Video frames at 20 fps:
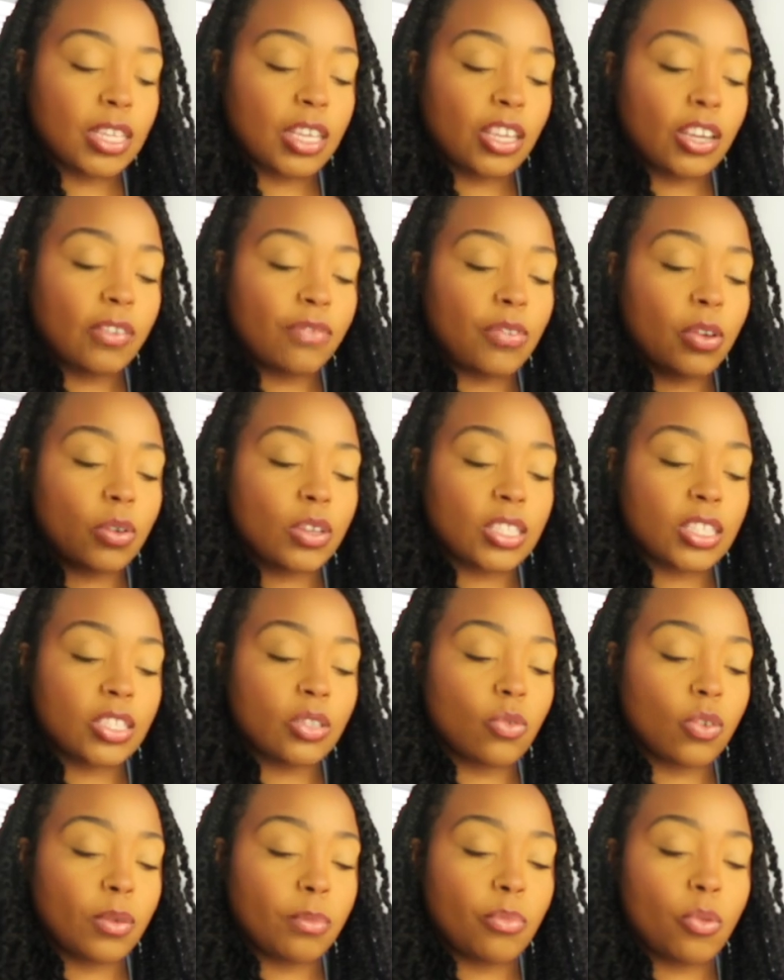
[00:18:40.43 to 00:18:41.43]
like you're focused
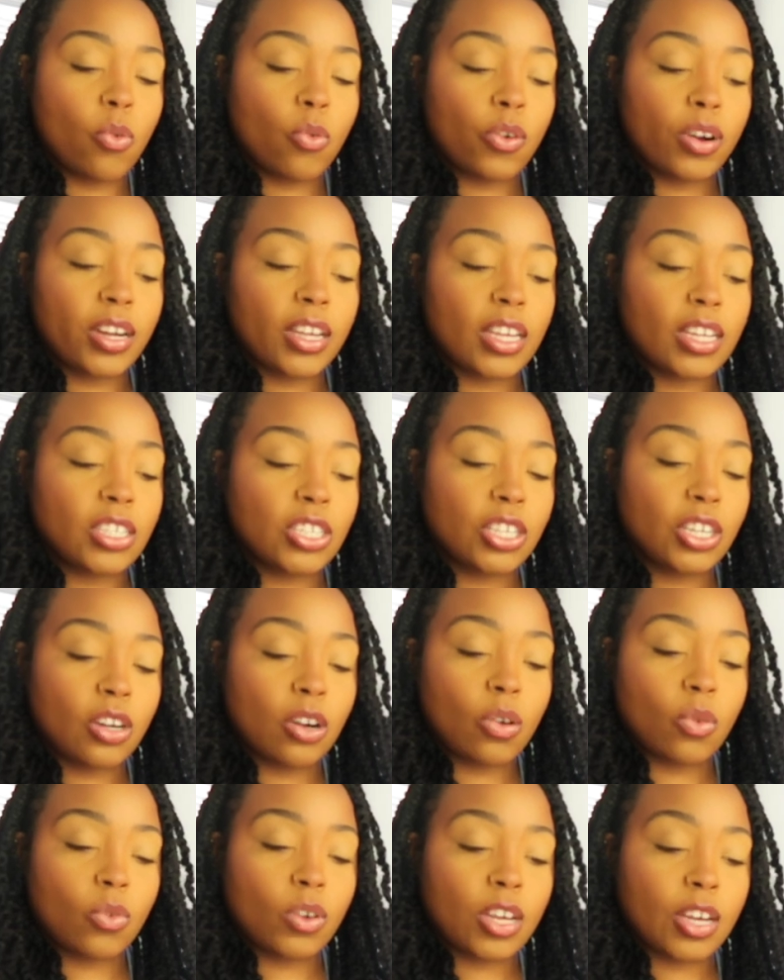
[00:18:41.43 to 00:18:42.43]
on pouring into
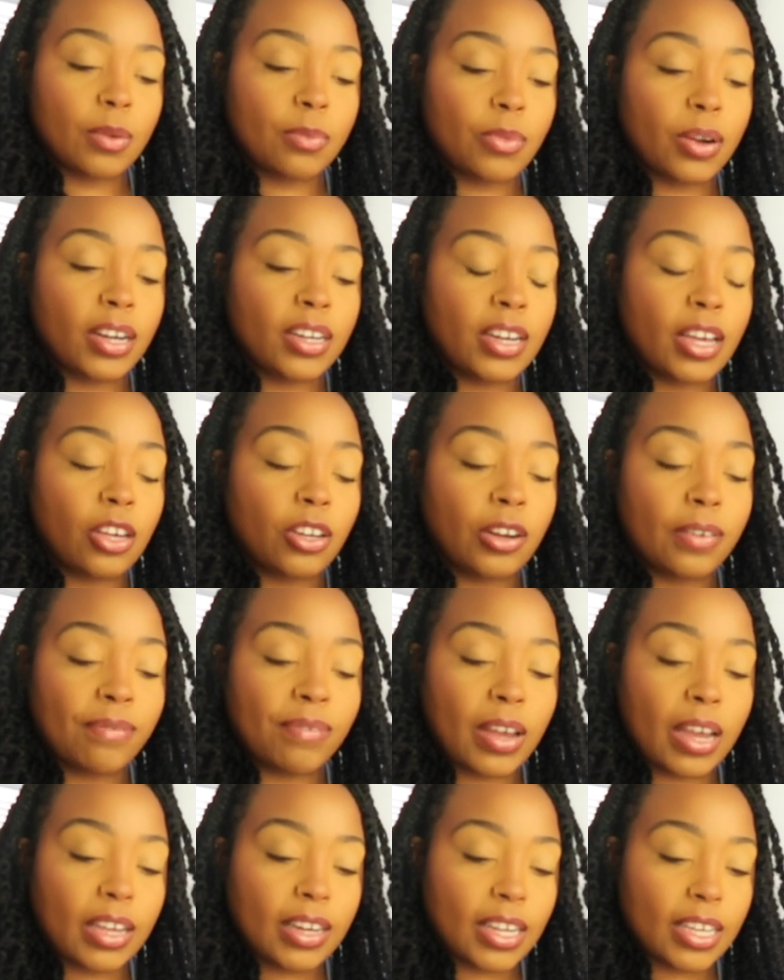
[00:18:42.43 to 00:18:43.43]
your own cup right now, your
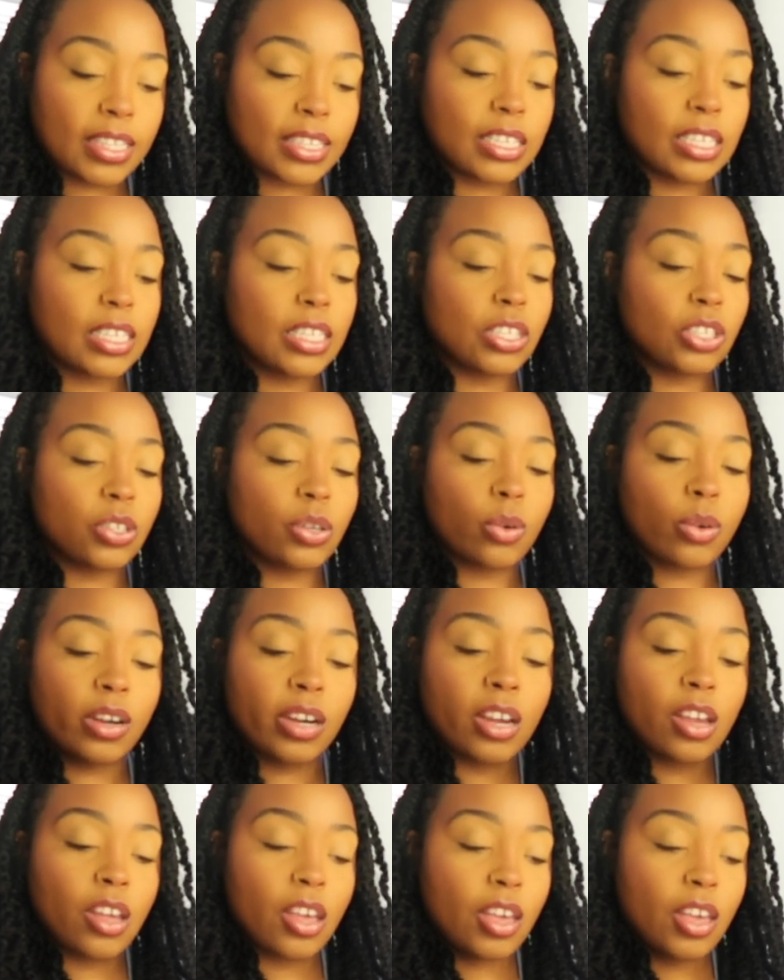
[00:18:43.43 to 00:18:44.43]
finances, your